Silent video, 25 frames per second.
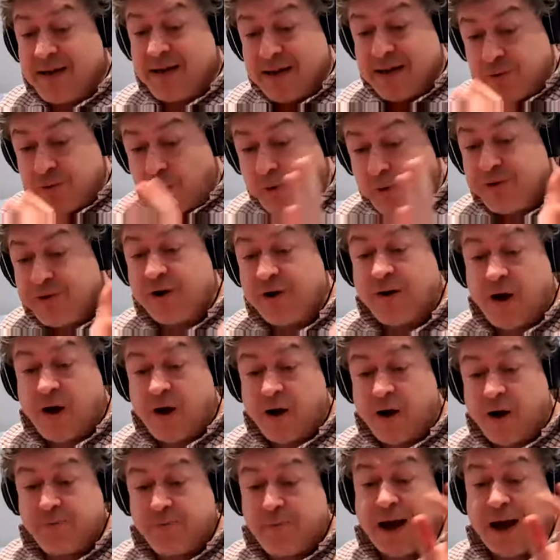also
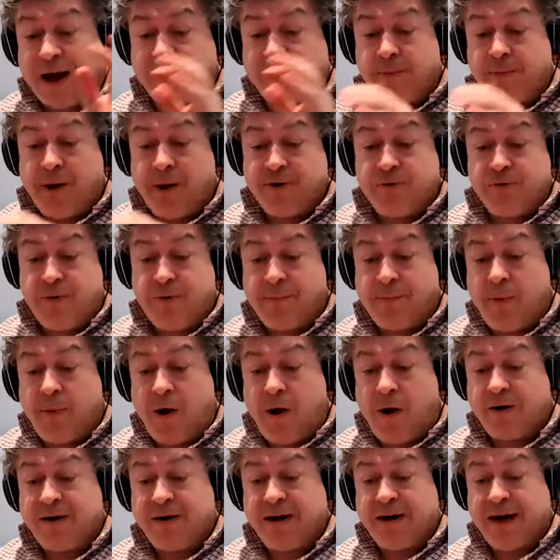goes back to my direct
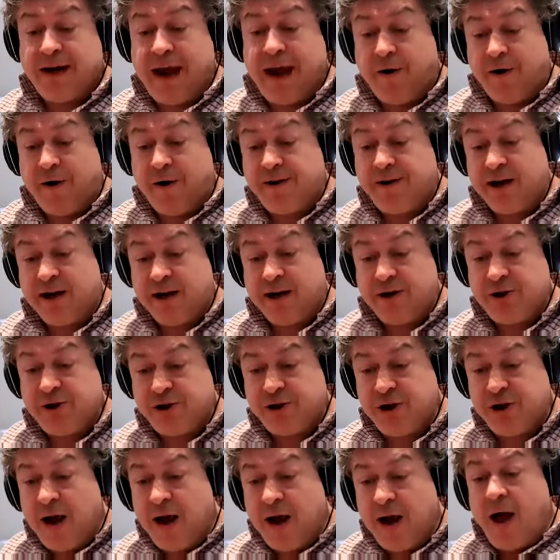marketing heritage.